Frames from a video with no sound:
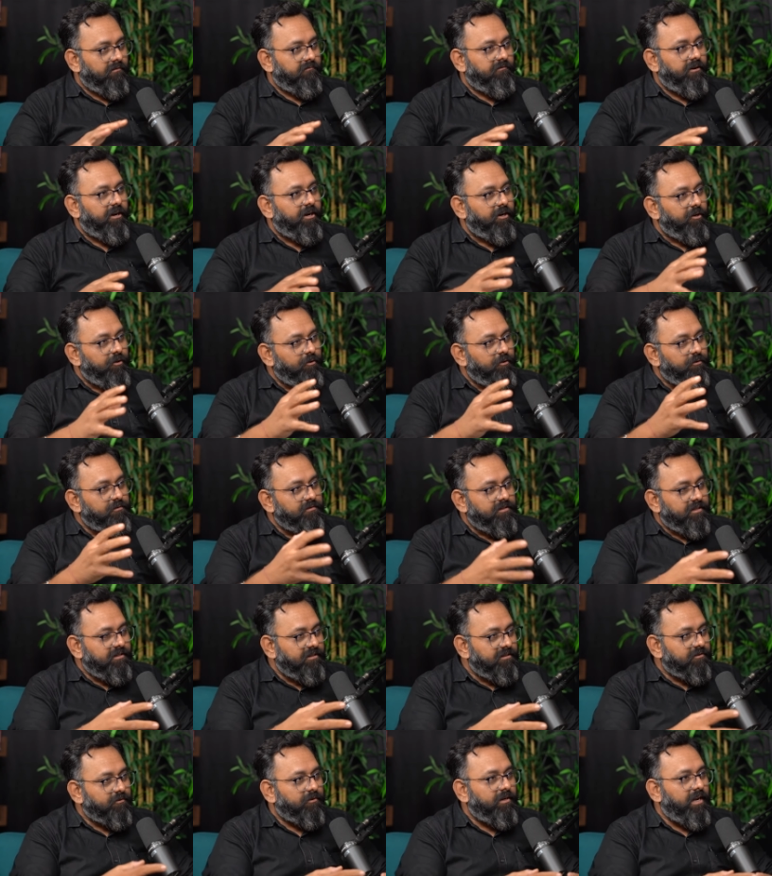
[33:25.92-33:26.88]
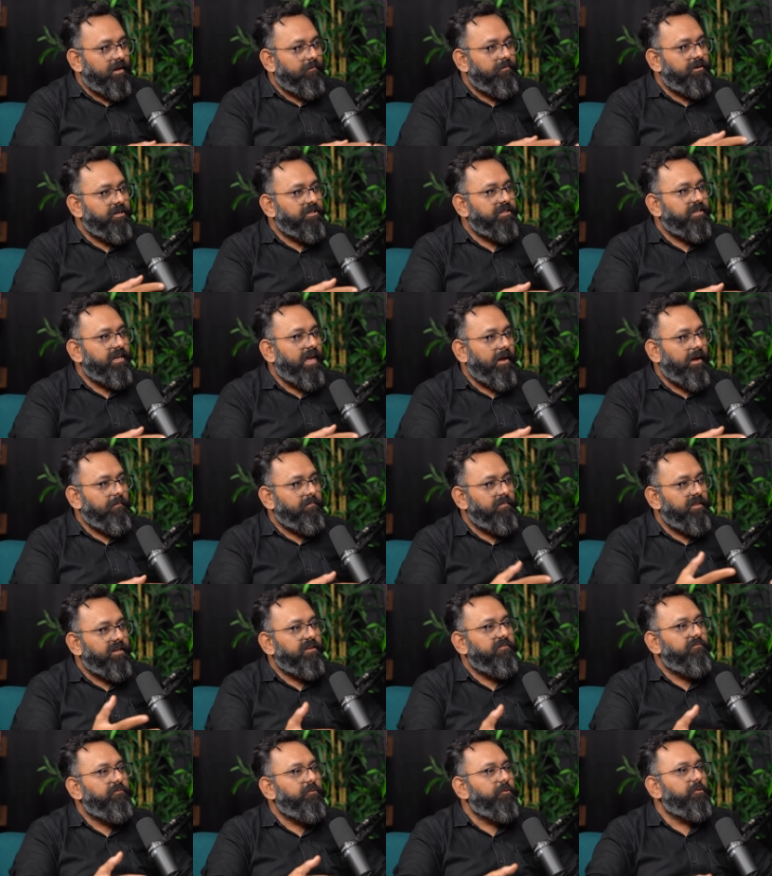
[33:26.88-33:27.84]
Where do you see this collaboration
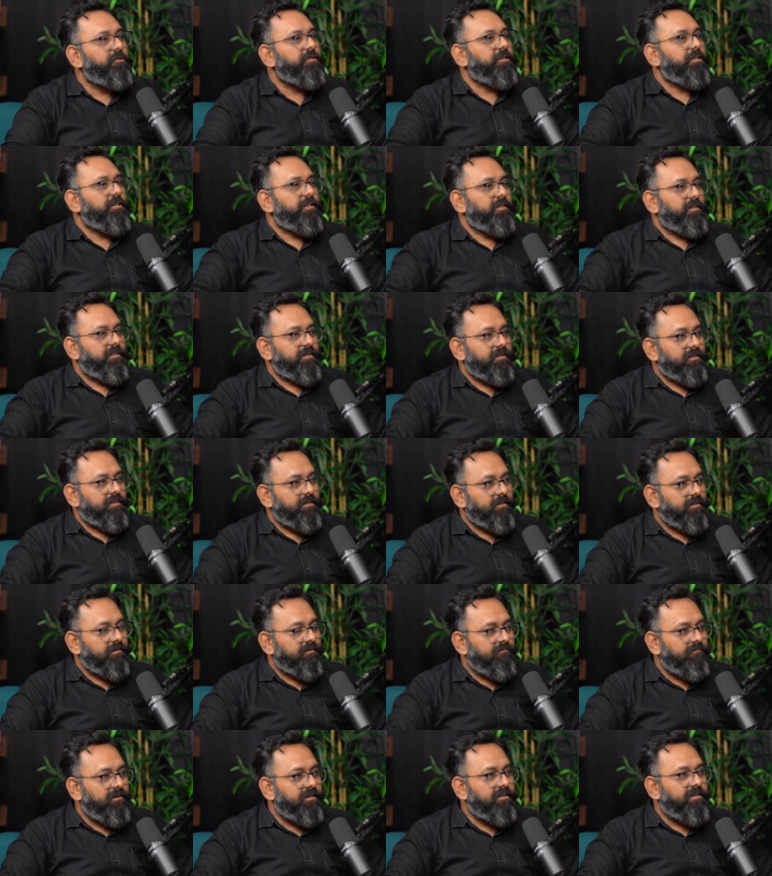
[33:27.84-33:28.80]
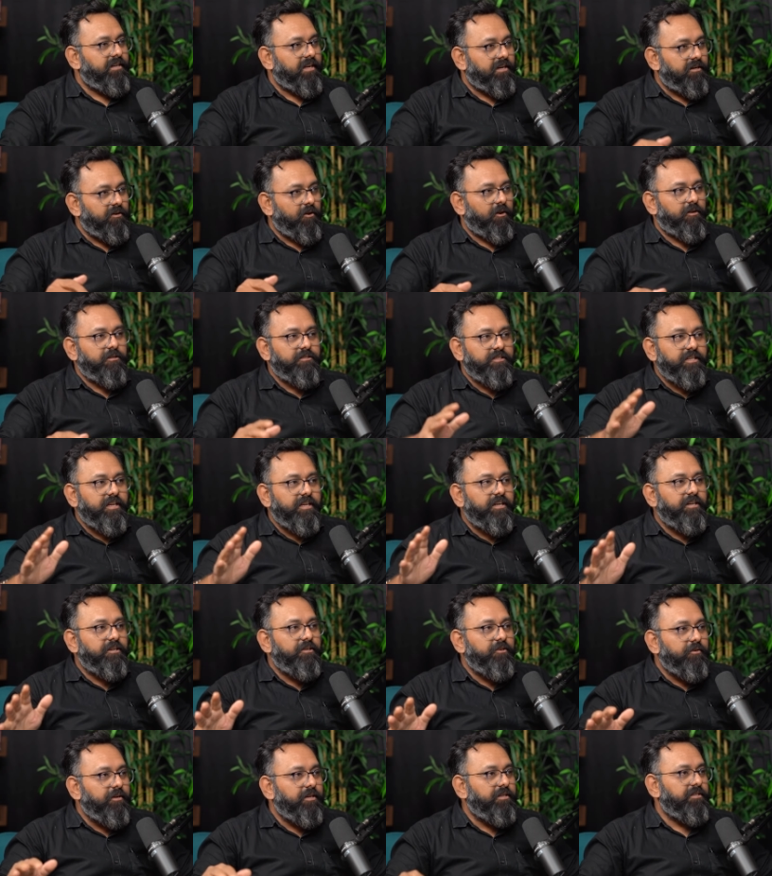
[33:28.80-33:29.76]
happening in future with technology
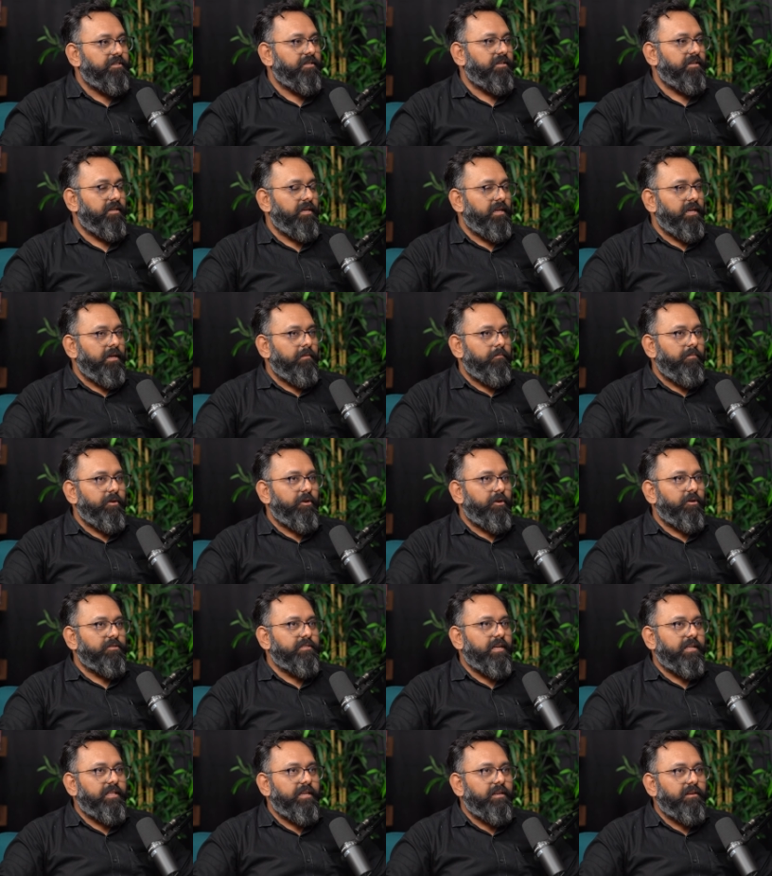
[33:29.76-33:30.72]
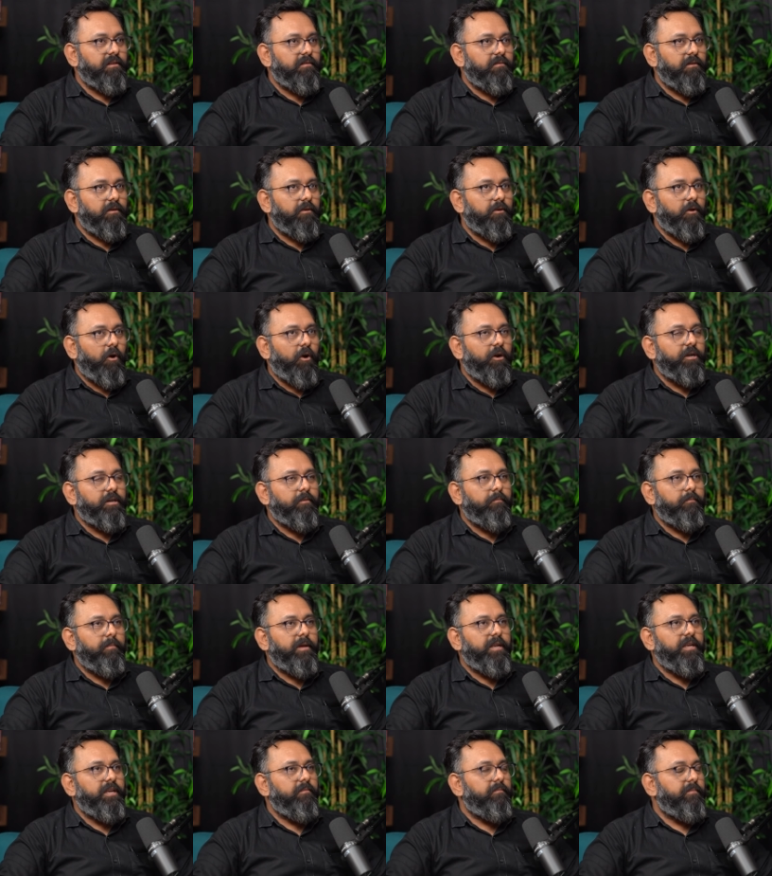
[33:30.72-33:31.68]
and education? Because I think
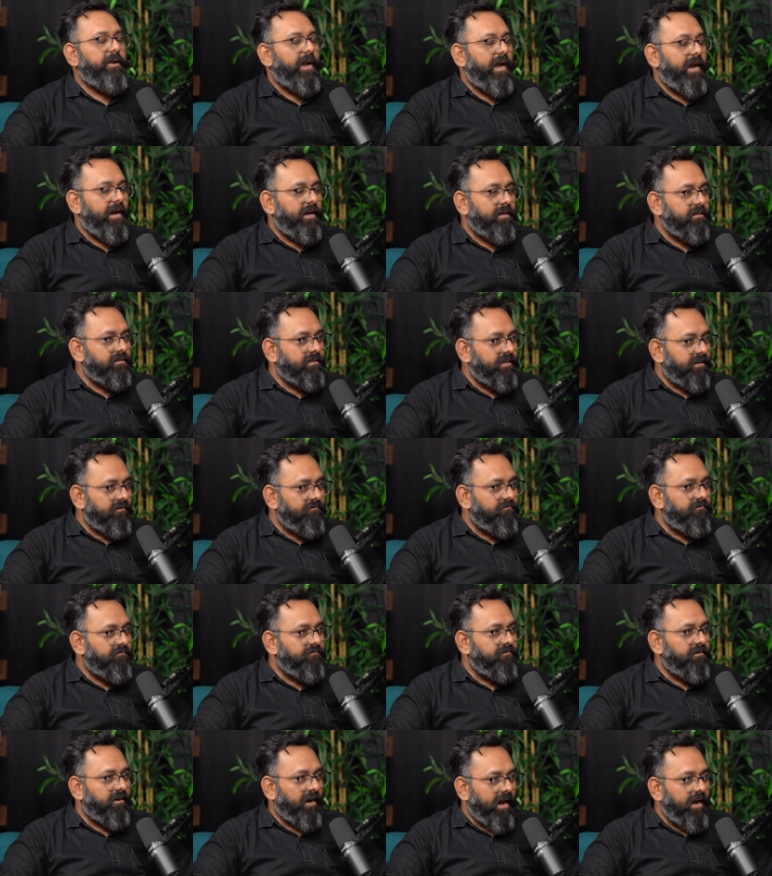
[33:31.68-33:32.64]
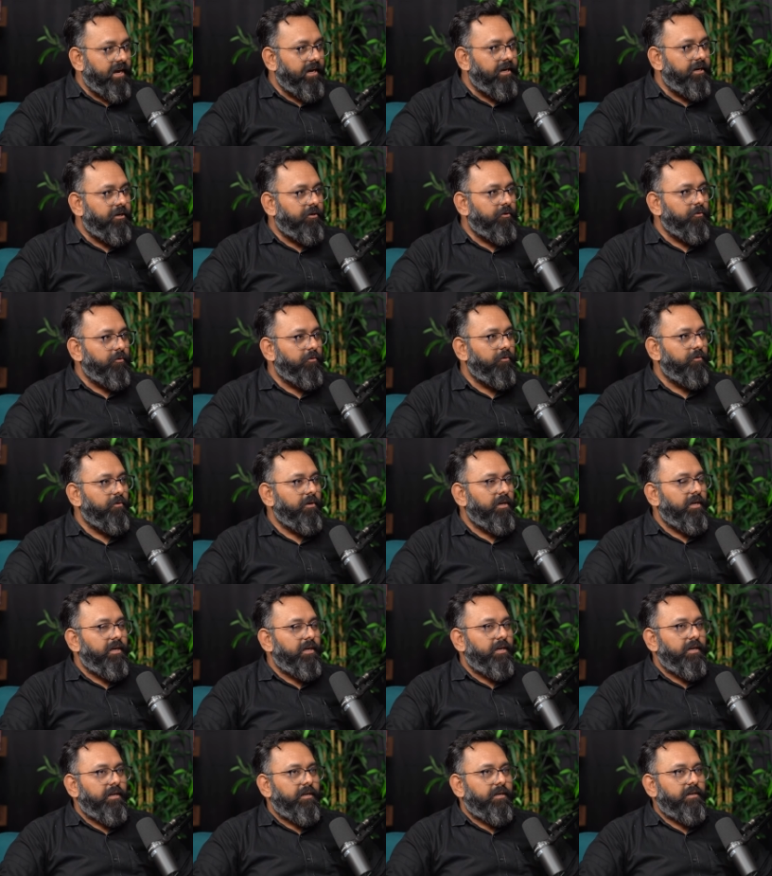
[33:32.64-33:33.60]
many brands have tried to
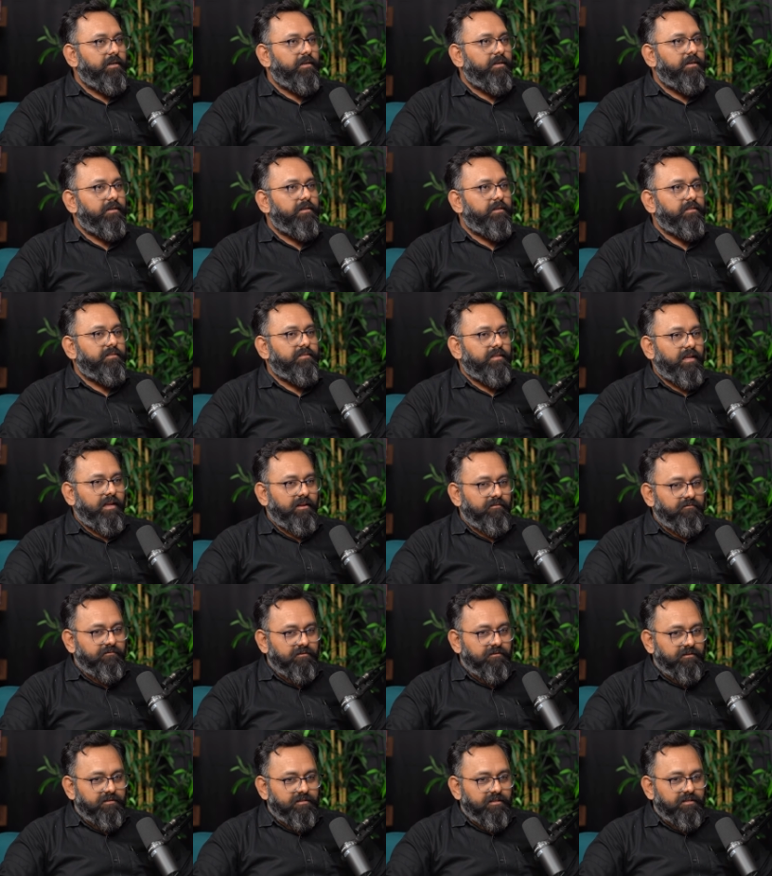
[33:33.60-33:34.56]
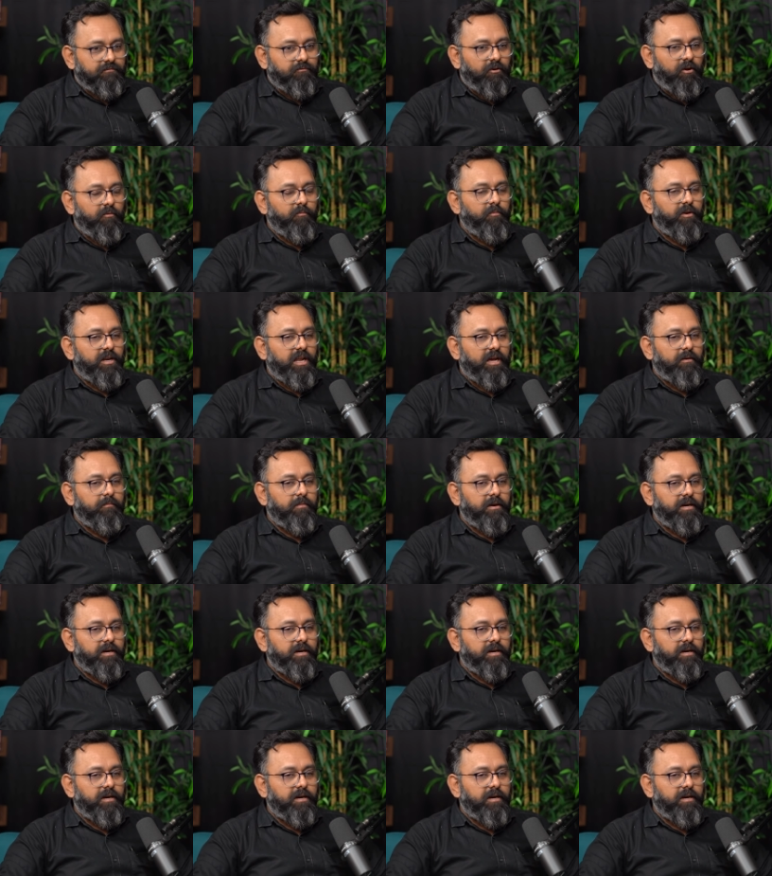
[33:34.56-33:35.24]
decipher this formula,